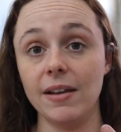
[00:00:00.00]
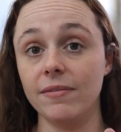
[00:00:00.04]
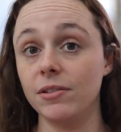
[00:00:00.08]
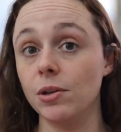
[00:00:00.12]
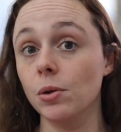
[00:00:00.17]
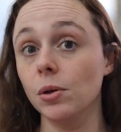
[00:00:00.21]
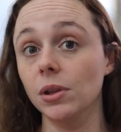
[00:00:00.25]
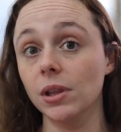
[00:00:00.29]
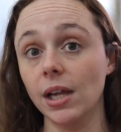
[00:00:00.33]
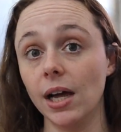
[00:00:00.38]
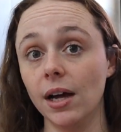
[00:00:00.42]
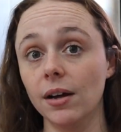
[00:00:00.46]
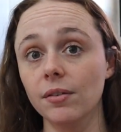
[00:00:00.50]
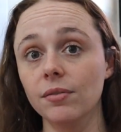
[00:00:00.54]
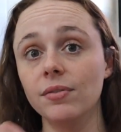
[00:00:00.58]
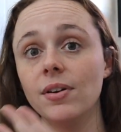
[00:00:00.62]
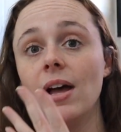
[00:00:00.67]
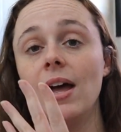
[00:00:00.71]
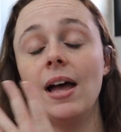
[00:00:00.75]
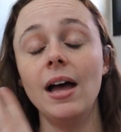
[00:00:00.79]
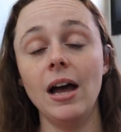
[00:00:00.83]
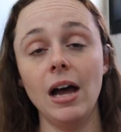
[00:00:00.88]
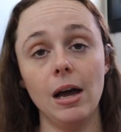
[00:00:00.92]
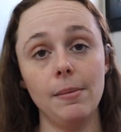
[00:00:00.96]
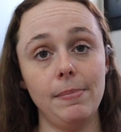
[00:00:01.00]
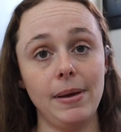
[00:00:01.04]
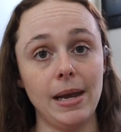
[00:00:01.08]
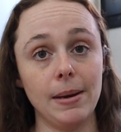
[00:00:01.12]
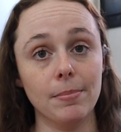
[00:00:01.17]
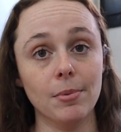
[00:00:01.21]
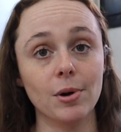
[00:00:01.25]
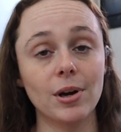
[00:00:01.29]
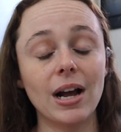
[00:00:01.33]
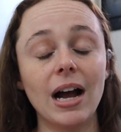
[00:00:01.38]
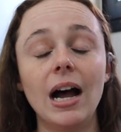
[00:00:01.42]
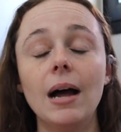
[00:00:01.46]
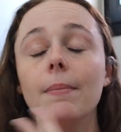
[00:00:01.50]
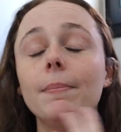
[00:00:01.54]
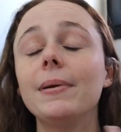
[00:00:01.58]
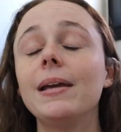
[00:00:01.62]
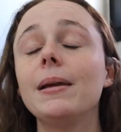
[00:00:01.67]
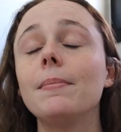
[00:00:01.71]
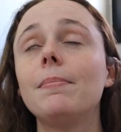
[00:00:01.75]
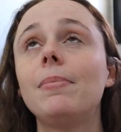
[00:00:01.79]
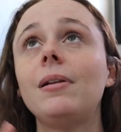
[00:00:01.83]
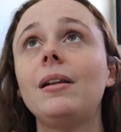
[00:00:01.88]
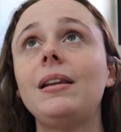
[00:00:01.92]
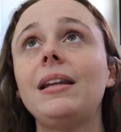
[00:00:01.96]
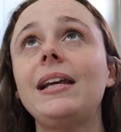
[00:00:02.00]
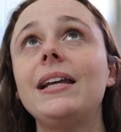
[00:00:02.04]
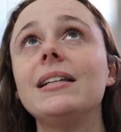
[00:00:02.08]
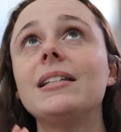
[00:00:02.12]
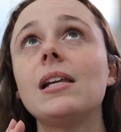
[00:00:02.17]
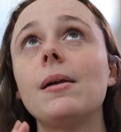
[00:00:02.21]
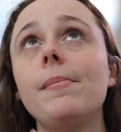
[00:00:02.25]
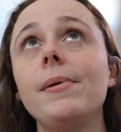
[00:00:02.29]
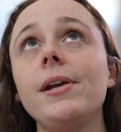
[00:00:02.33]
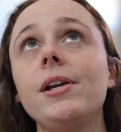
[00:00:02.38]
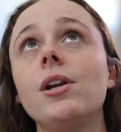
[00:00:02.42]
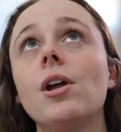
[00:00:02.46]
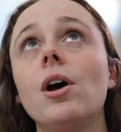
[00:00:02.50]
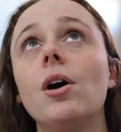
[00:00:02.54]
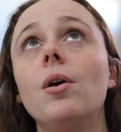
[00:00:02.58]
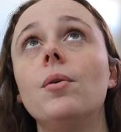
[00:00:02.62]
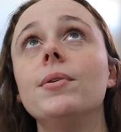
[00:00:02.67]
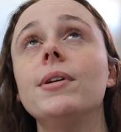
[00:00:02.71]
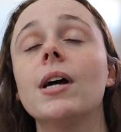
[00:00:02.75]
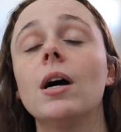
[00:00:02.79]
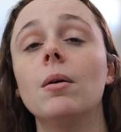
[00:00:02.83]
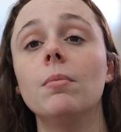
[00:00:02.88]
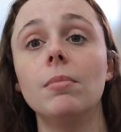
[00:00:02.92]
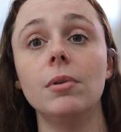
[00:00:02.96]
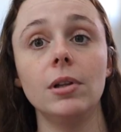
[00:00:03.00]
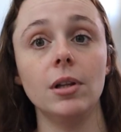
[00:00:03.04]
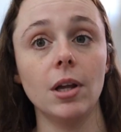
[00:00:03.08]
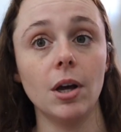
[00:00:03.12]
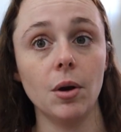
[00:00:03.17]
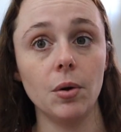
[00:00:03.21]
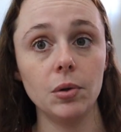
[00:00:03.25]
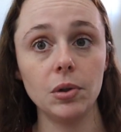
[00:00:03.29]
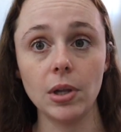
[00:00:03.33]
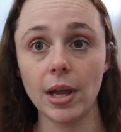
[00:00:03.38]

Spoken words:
if you love a paper copy, please let me know down below,